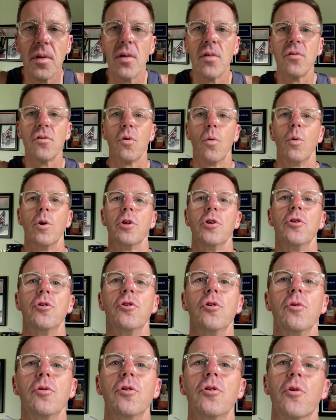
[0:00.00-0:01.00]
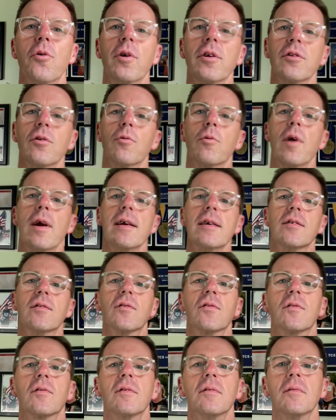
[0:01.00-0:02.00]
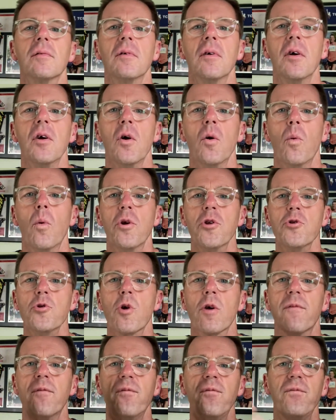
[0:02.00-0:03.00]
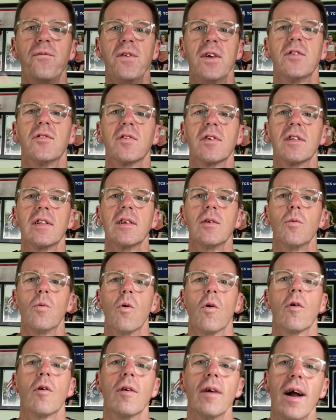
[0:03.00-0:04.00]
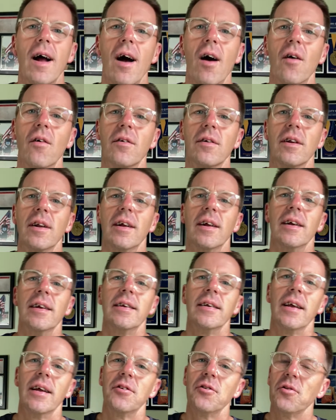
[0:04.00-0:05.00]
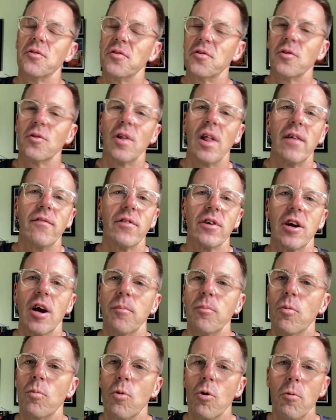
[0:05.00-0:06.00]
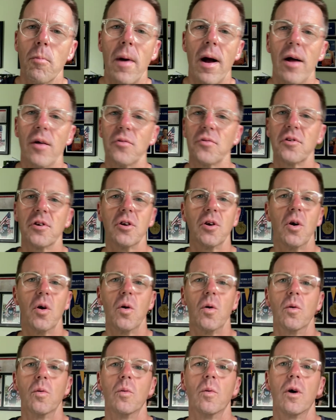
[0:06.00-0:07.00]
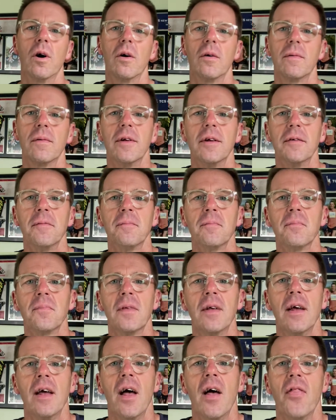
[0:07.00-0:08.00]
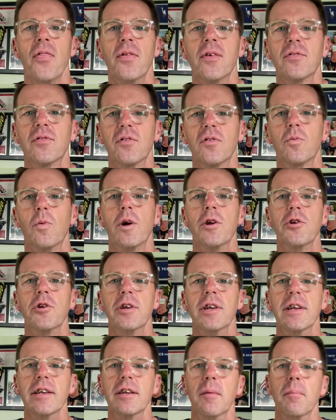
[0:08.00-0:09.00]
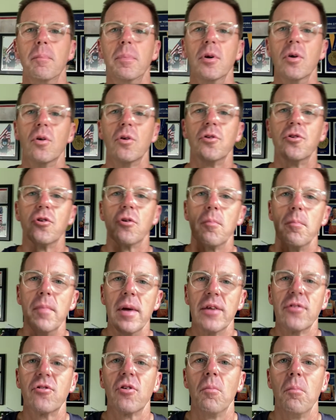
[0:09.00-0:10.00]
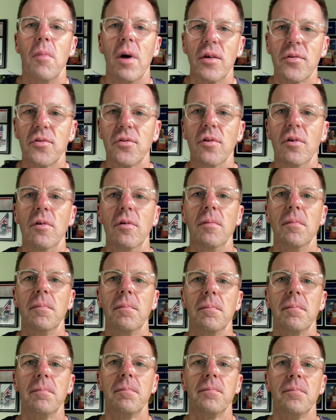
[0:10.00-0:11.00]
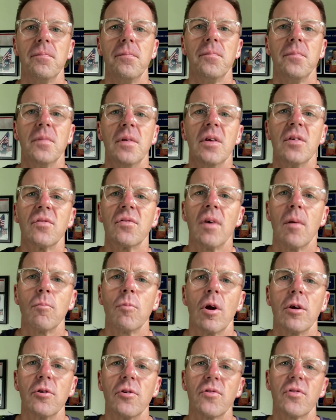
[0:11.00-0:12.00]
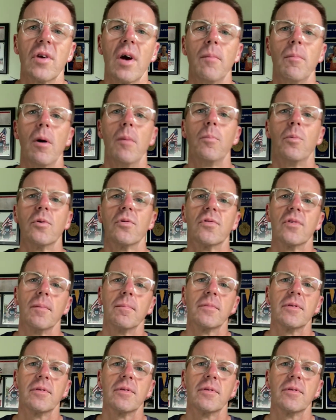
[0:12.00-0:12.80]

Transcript: So what do you do during the race when you are physically wore out, yet you still have a couple more miles to go? Well, this is when you need to build your mental muscle. Some runners come up with some